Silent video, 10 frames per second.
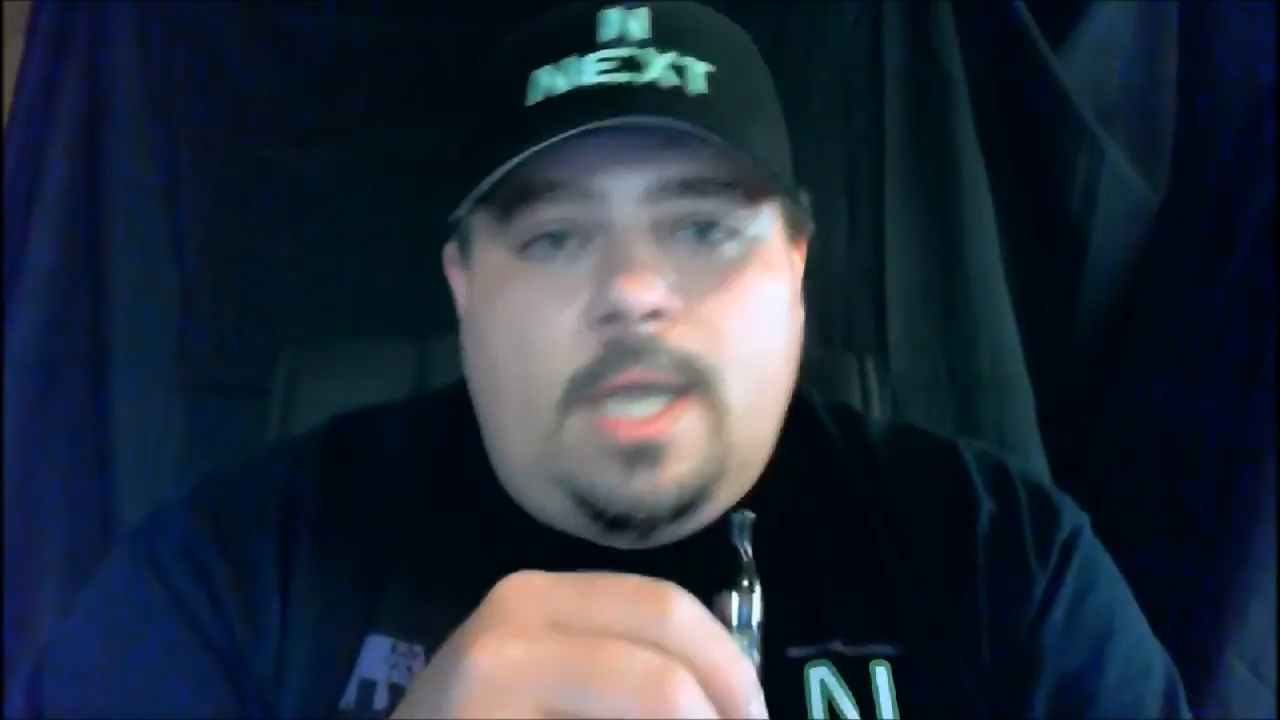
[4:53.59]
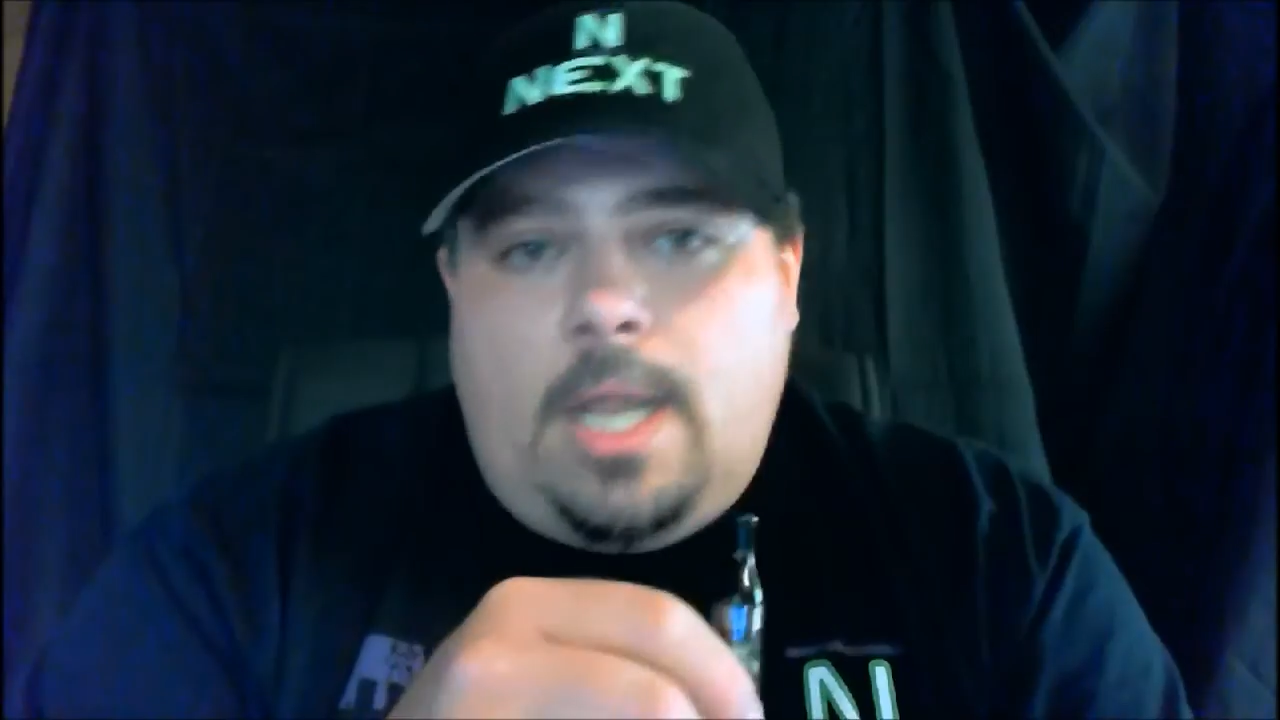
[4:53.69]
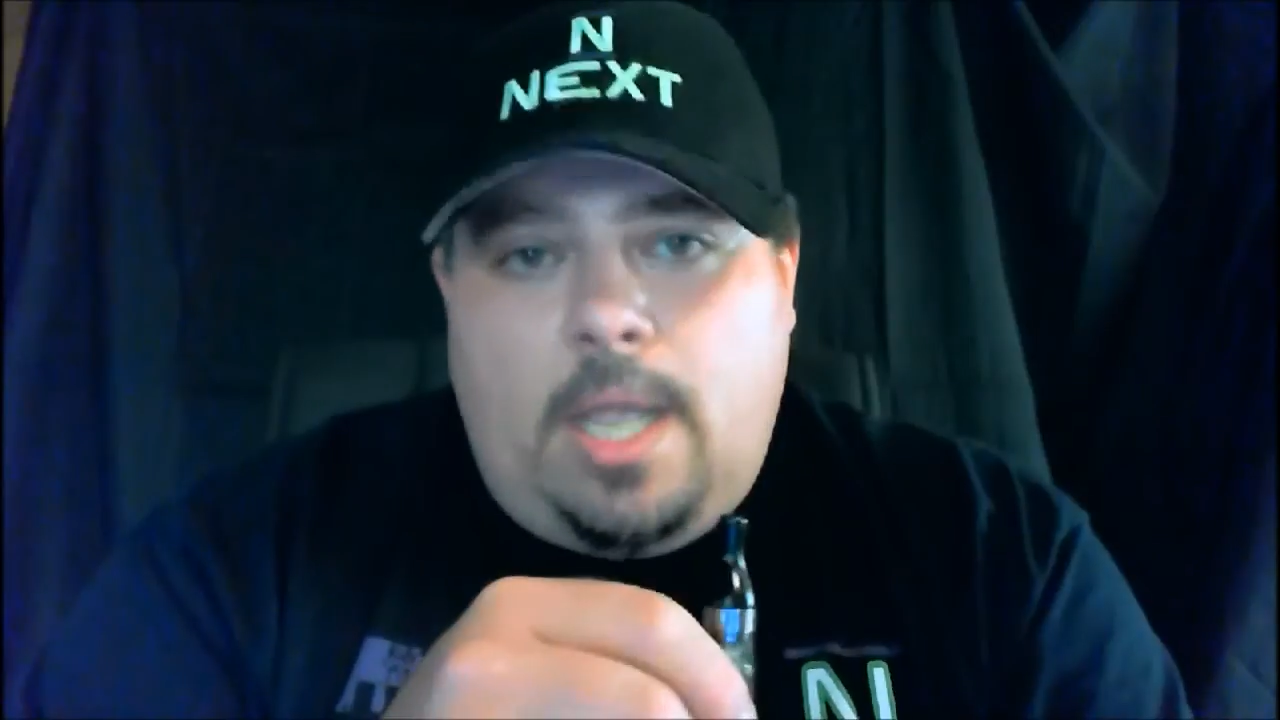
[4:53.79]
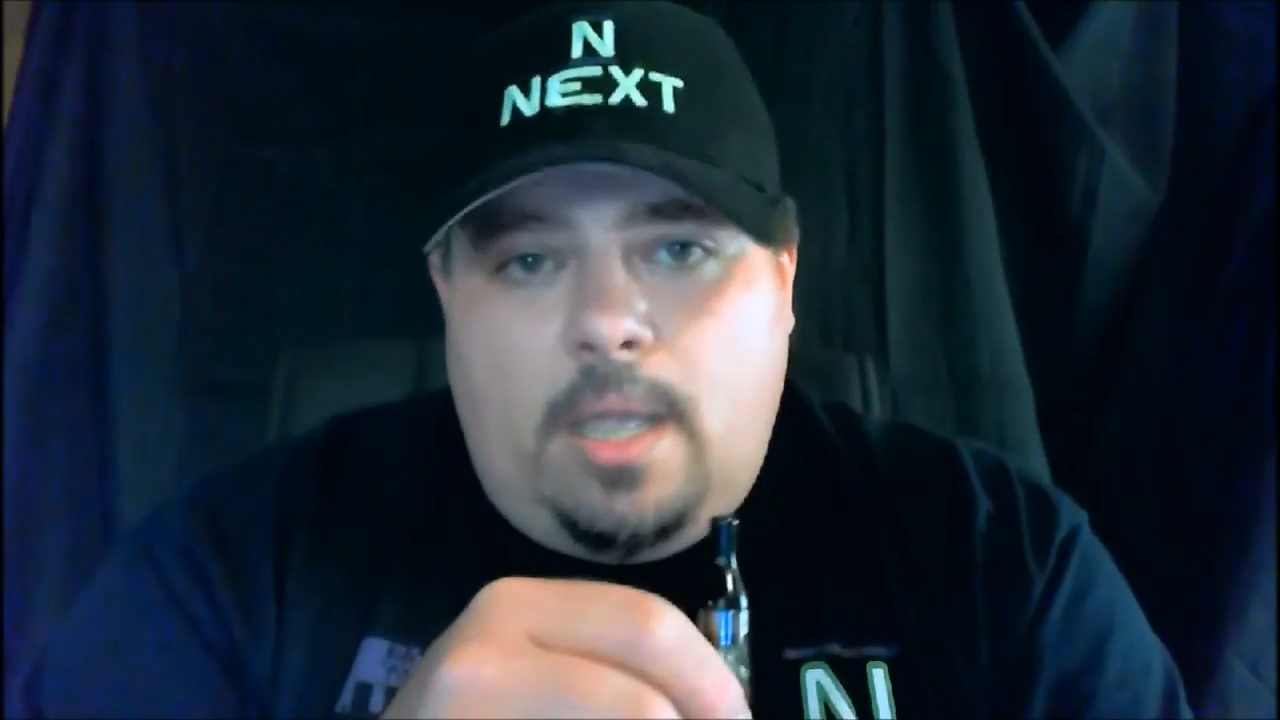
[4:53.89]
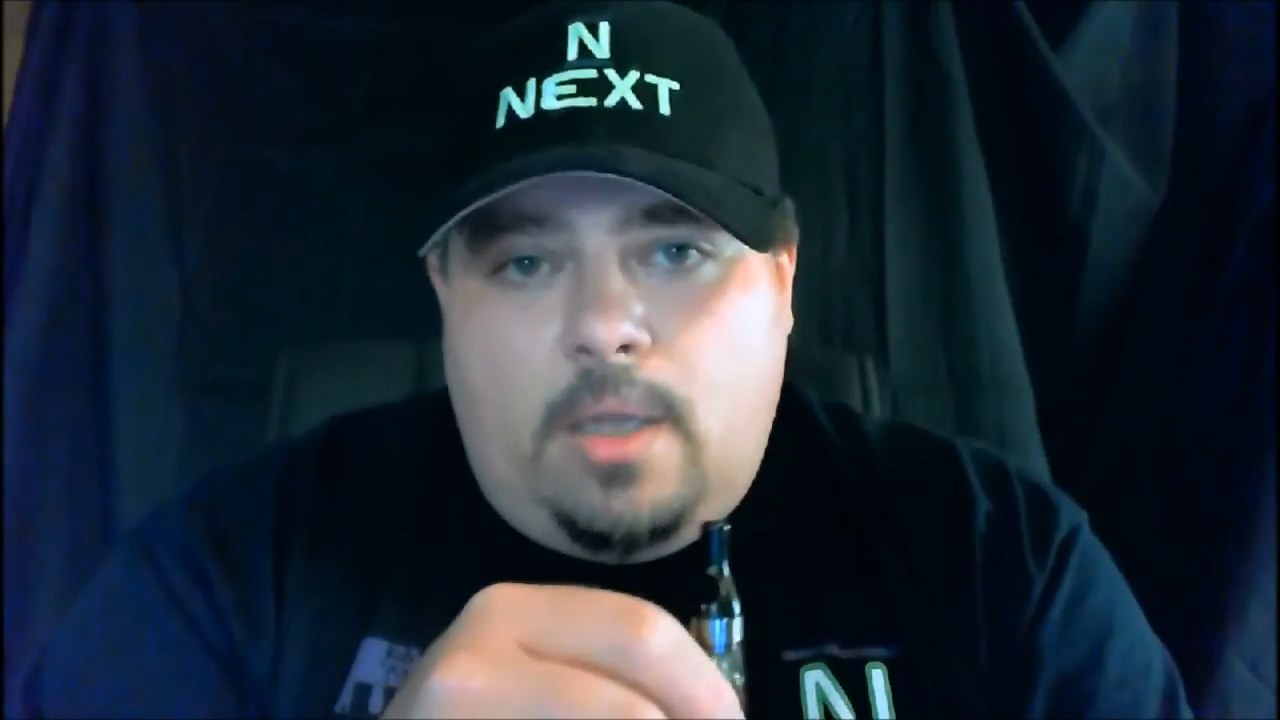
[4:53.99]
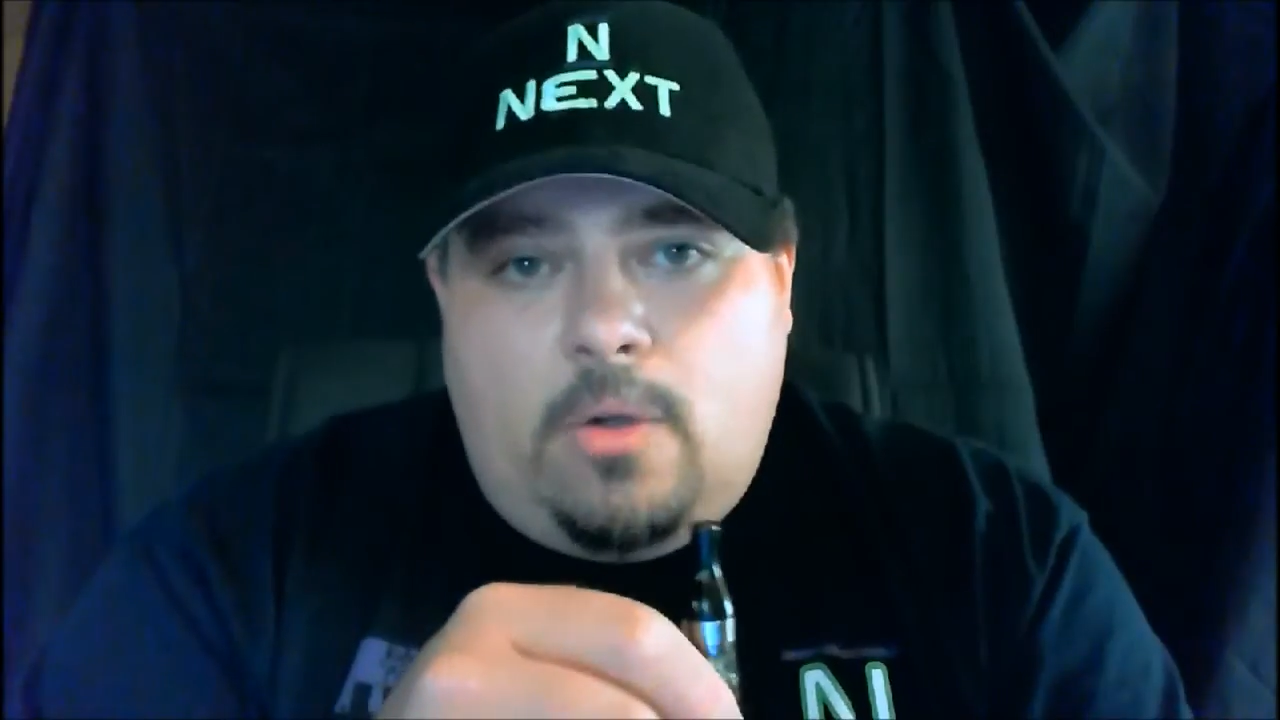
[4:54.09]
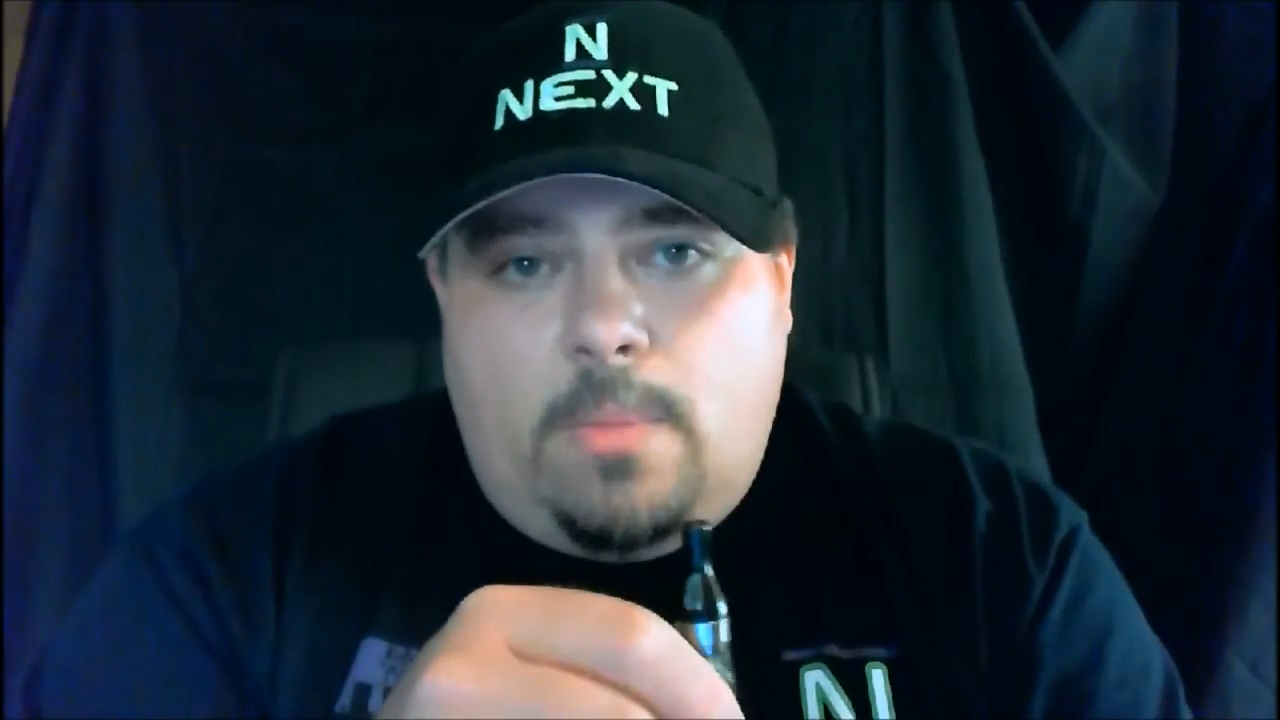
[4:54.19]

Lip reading: any EGO